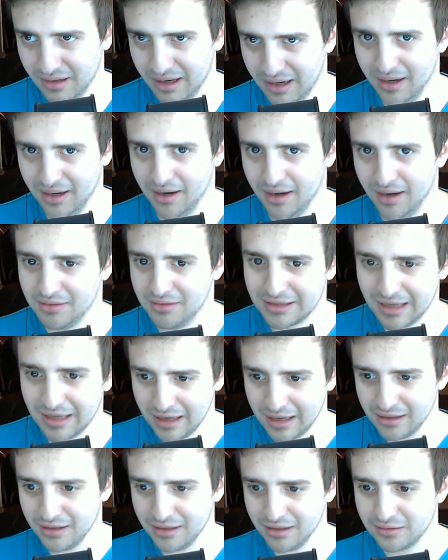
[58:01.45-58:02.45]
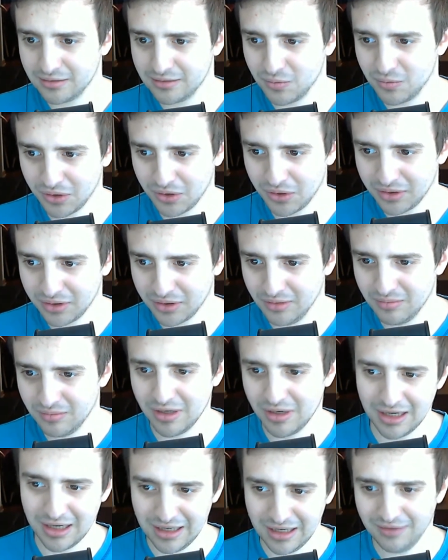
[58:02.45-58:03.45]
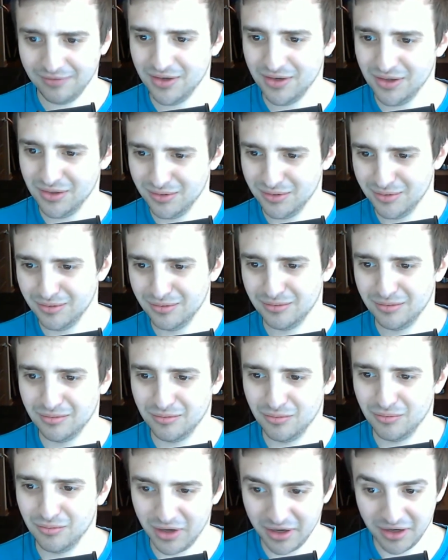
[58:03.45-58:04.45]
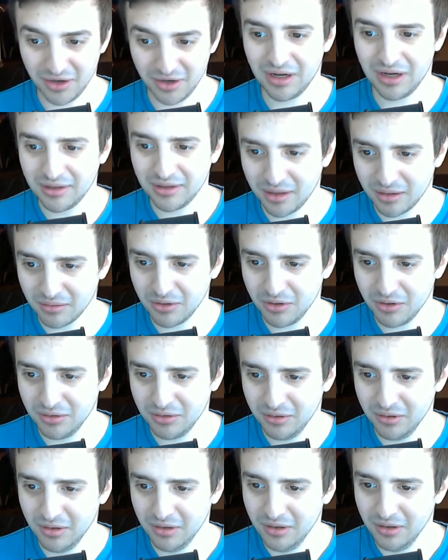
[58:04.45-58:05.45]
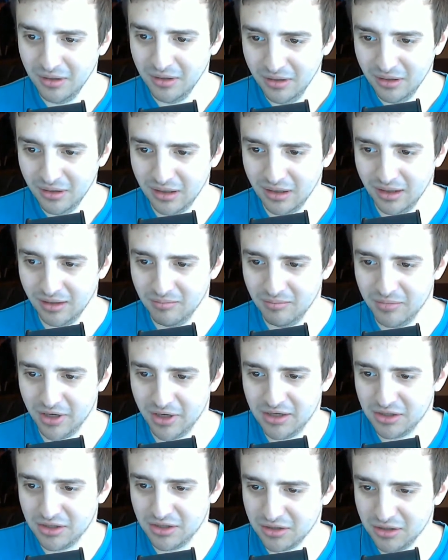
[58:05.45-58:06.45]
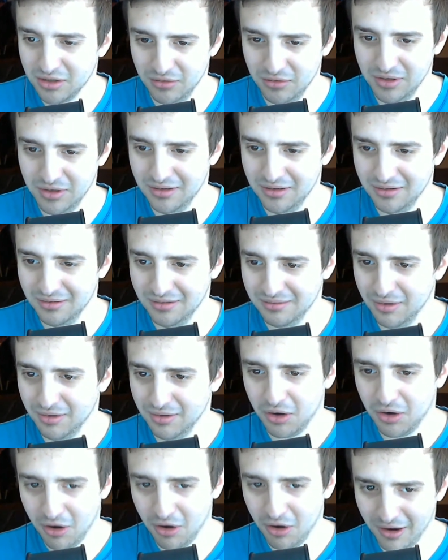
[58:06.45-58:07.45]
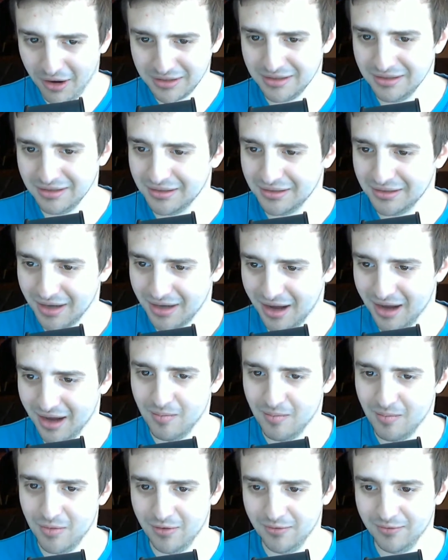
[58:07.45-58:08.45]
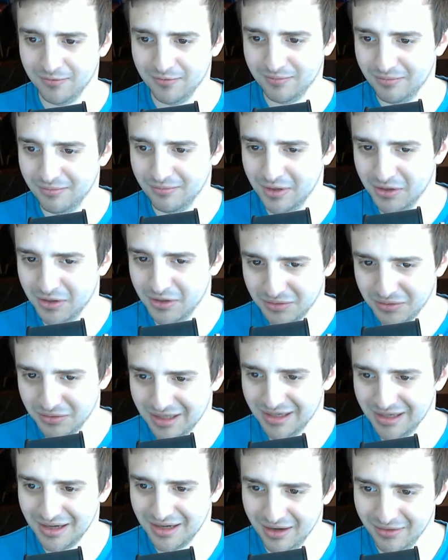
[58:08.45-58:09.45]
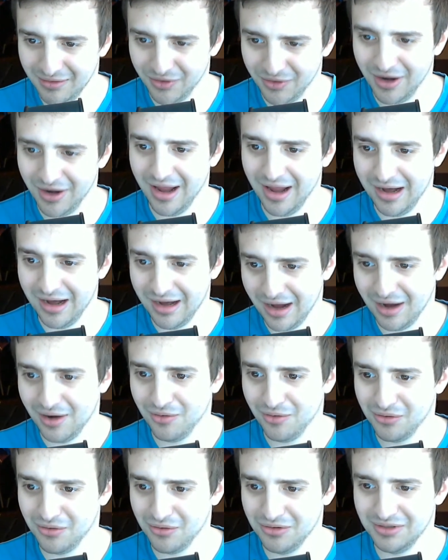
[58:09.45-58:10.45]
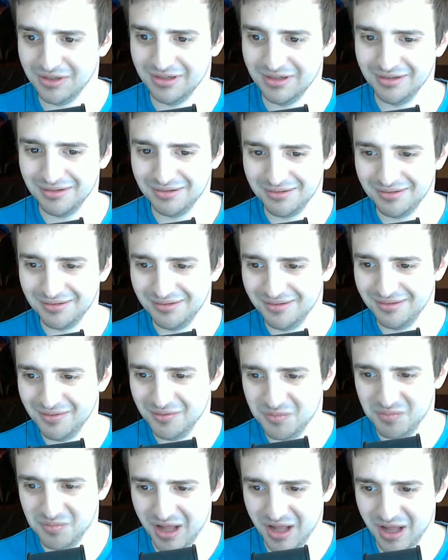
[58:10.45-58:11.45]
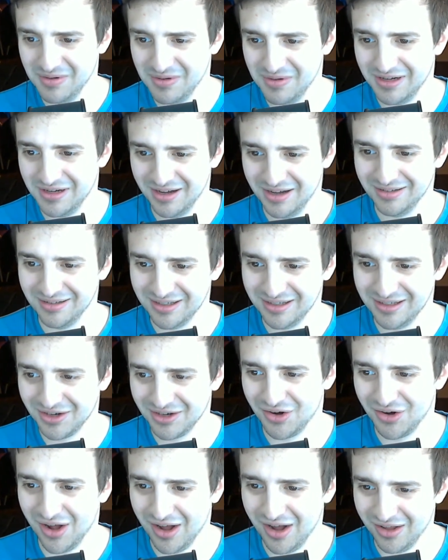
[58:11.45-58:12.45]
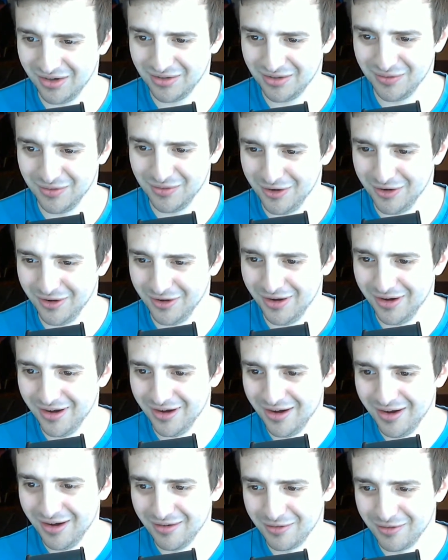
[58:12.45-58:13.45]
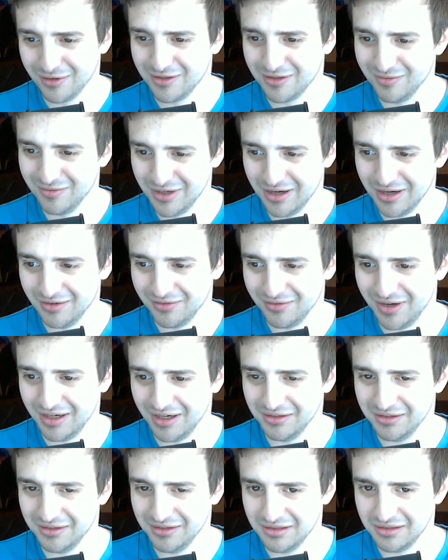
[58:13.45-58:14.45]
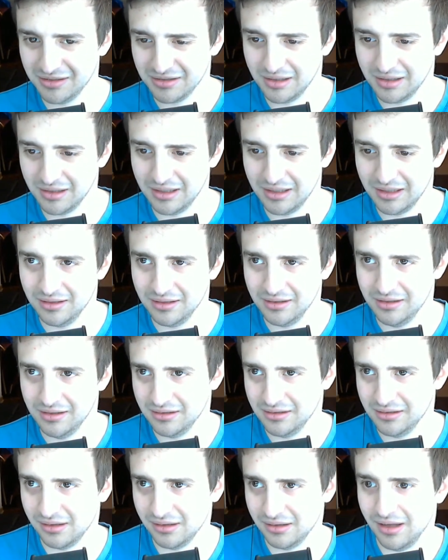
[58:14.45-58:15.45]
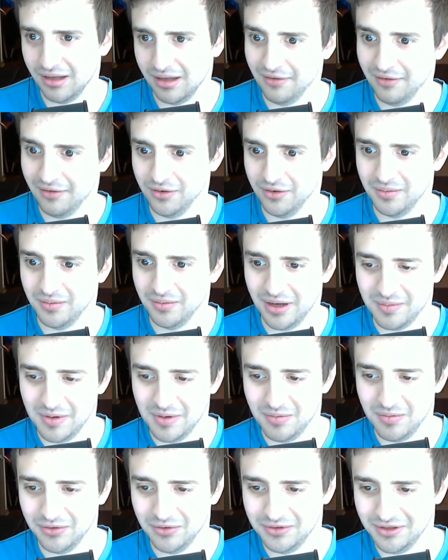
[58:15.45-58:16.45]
I would say that it's worth the money if you want to go down road, but I just know that the cost and the time of sitting down for 8 hours and plopping down $600 for some video files is a lot for a lot of people.